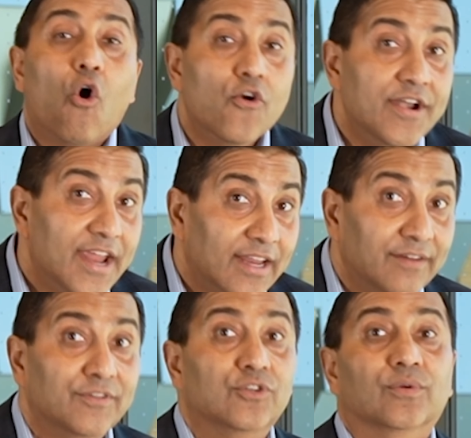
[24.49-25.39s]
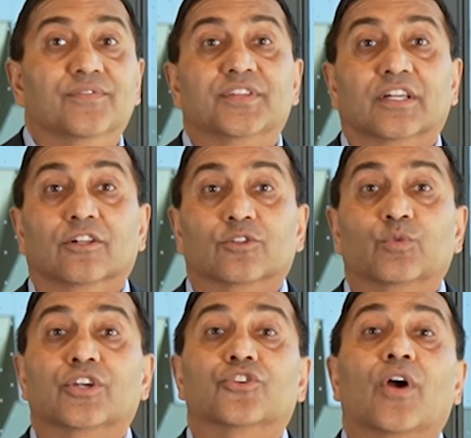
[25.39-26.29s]
Or negative intuitive signals,
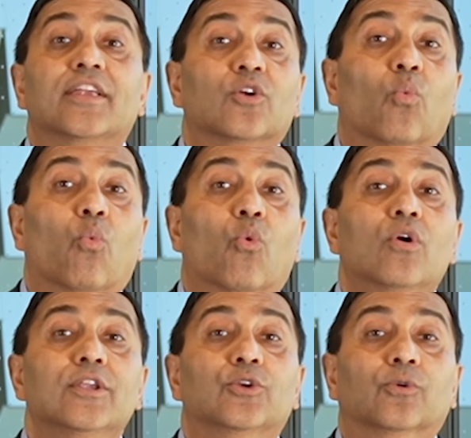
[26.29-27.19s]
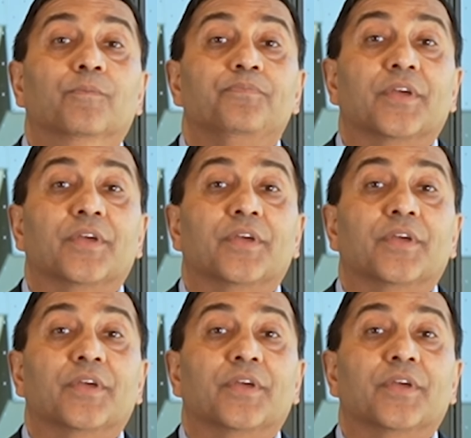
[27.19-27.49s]
which are trying to warn you